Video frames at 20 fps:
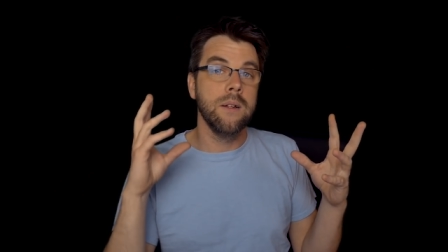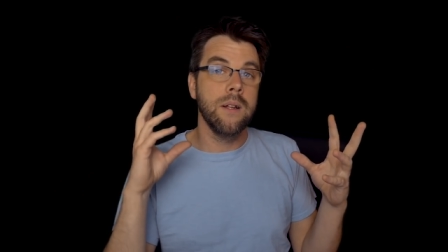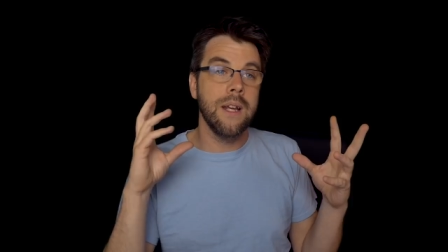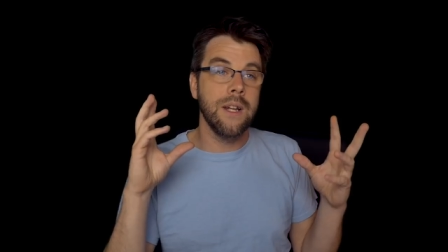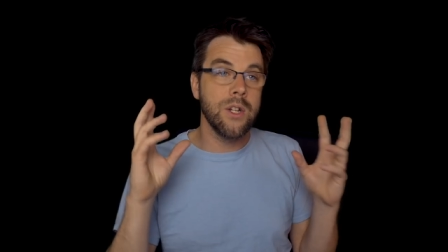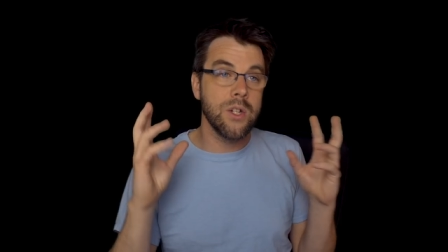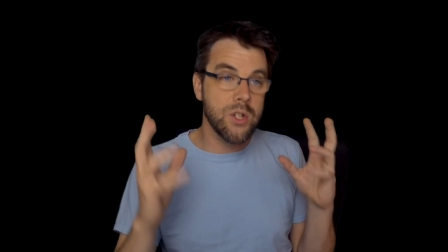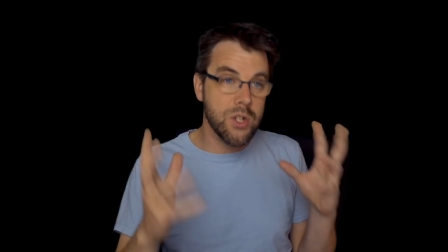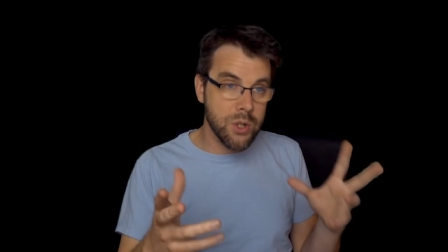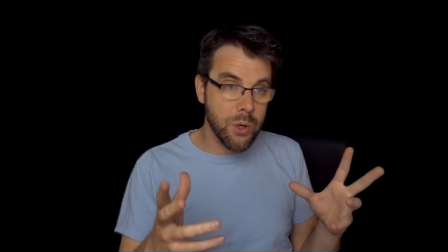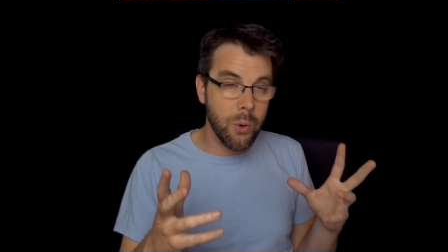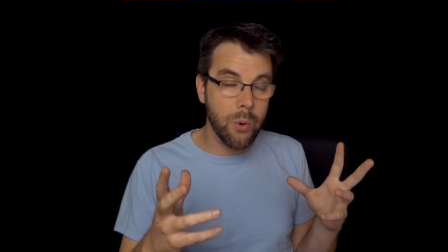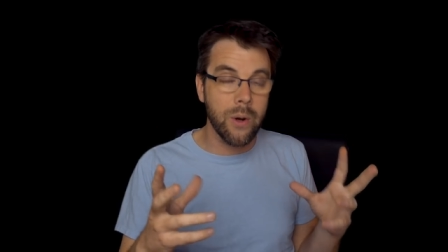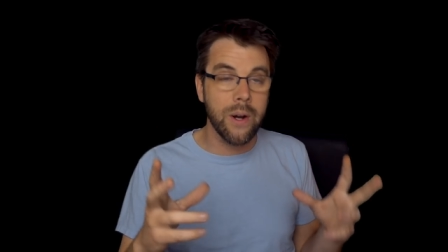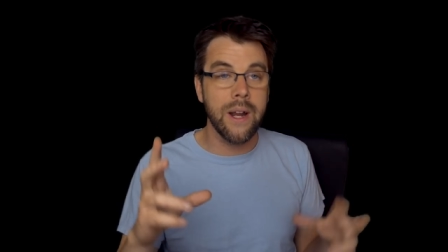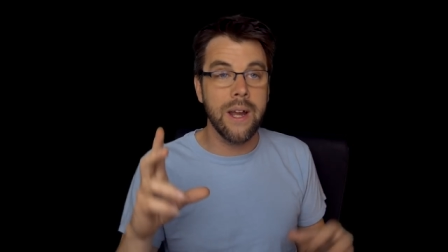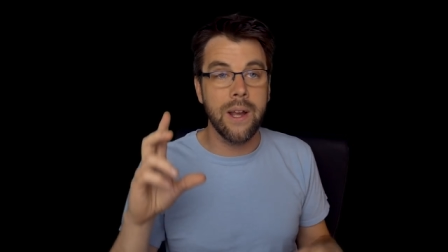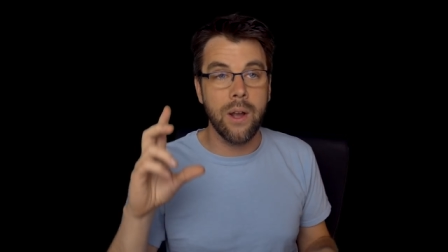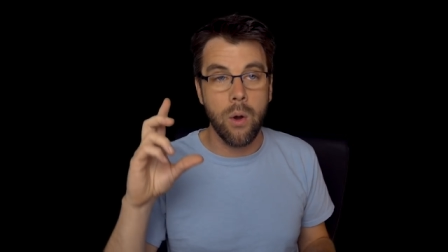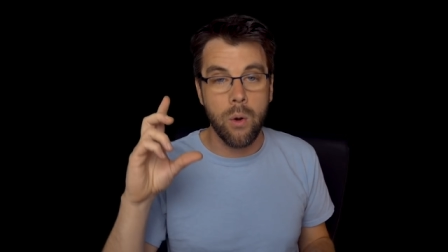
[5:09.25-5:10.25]

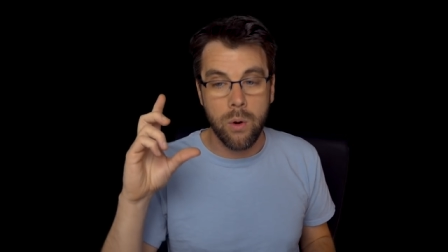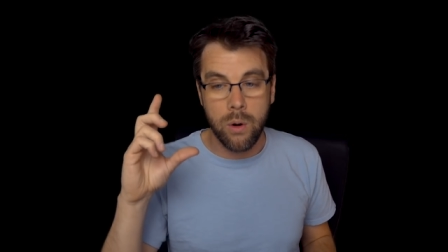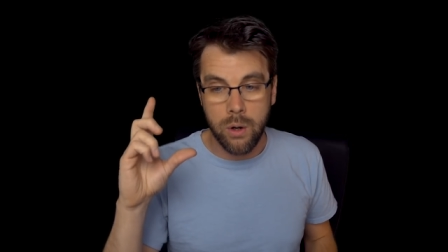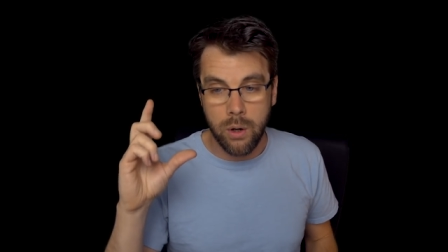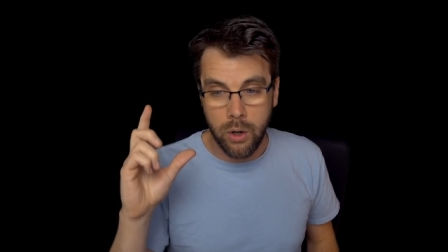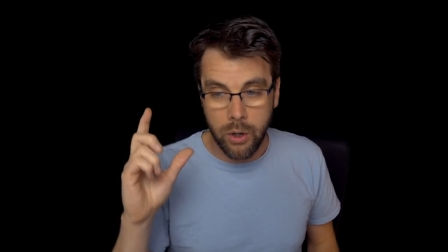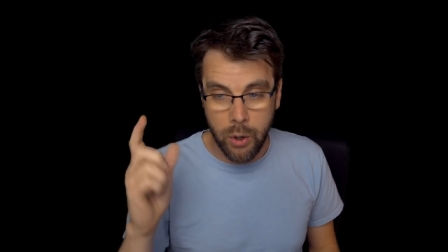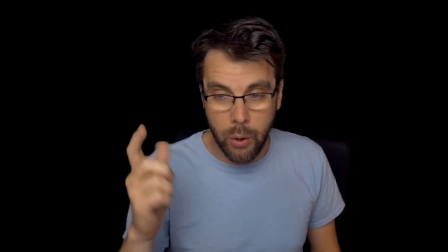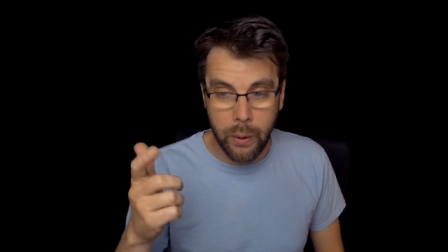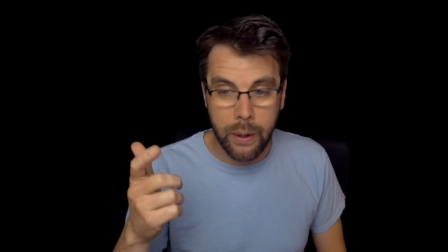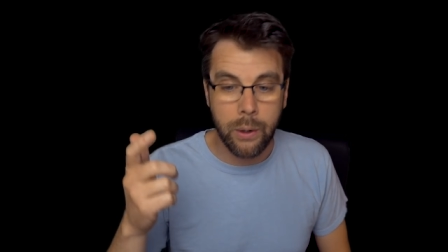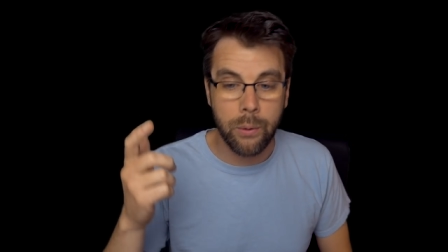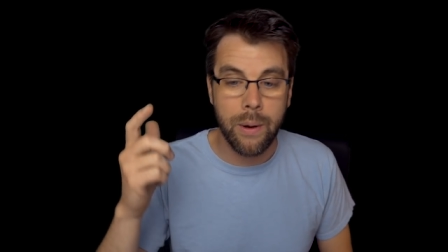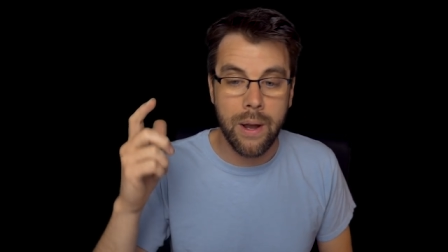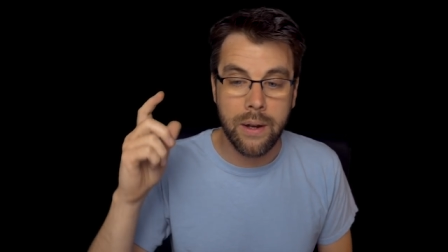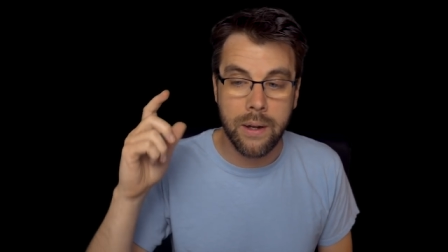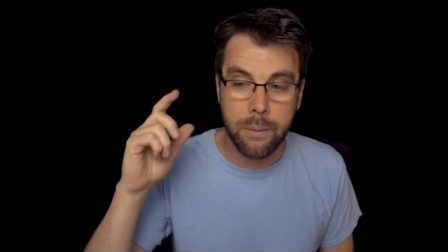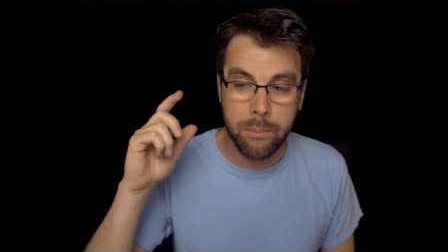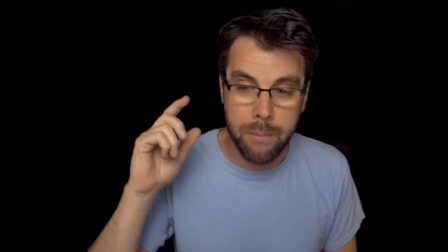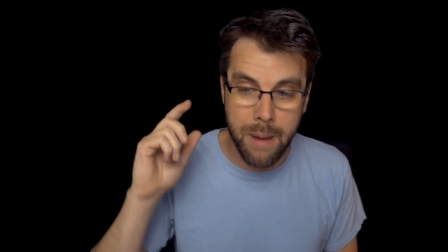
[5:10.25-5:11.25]
ensuring or, or, going
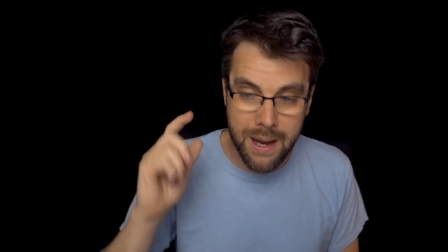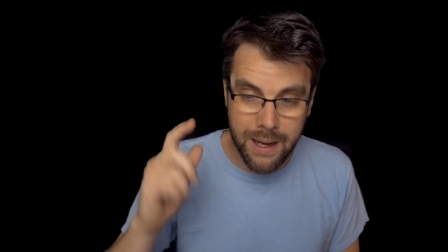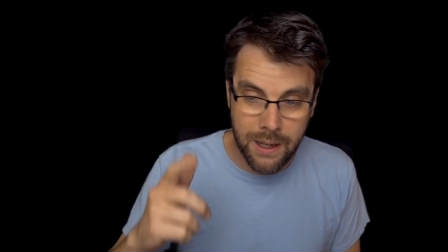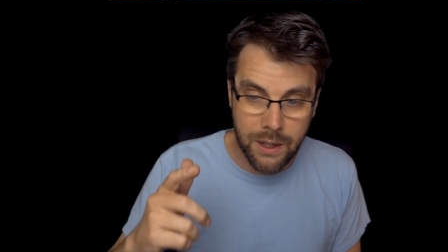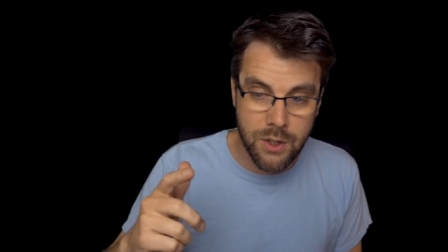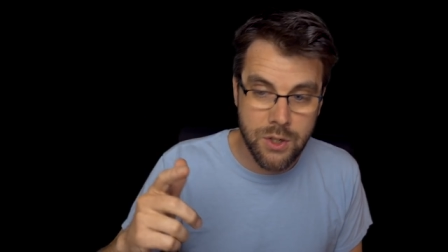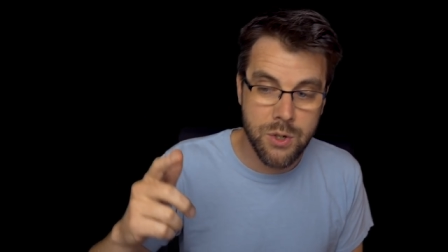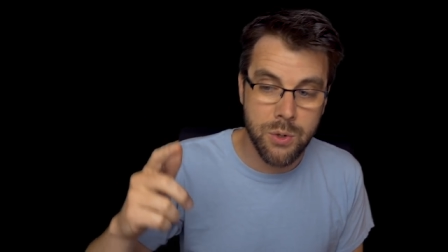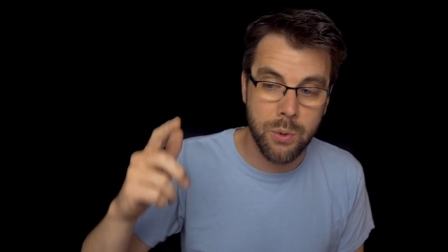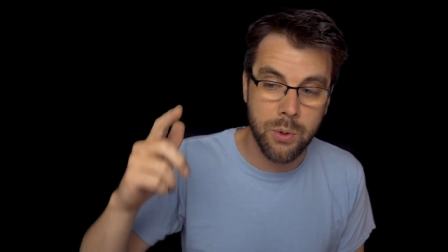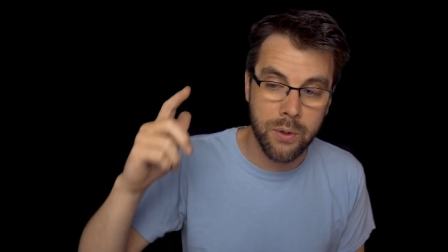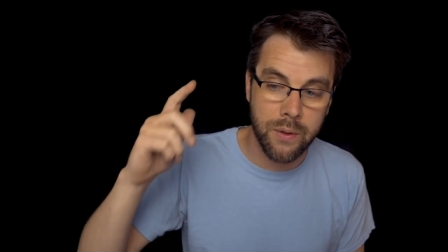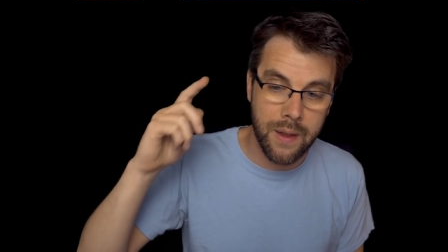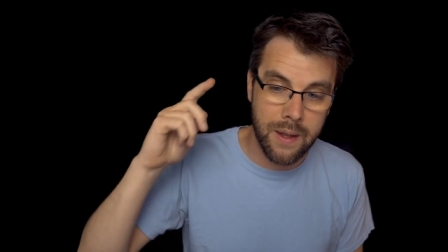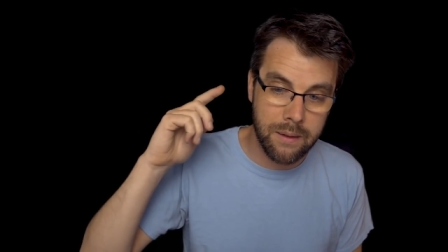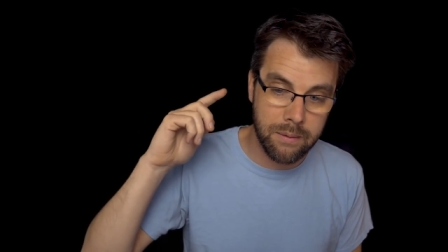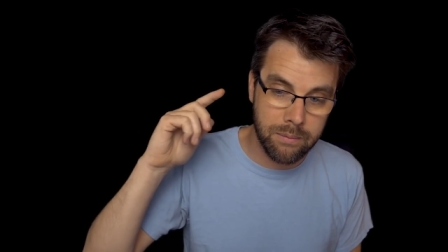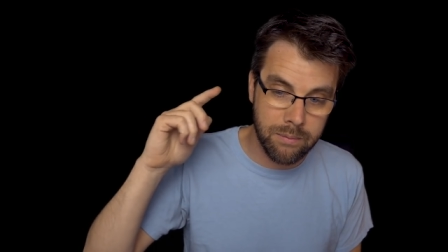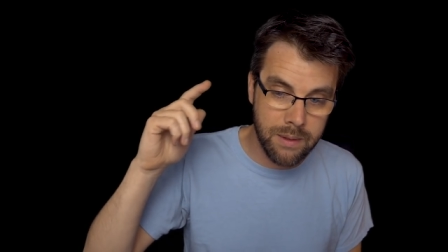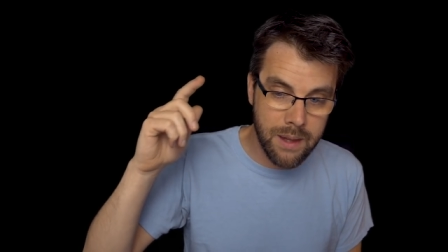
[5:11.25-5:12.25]
around and making sure that,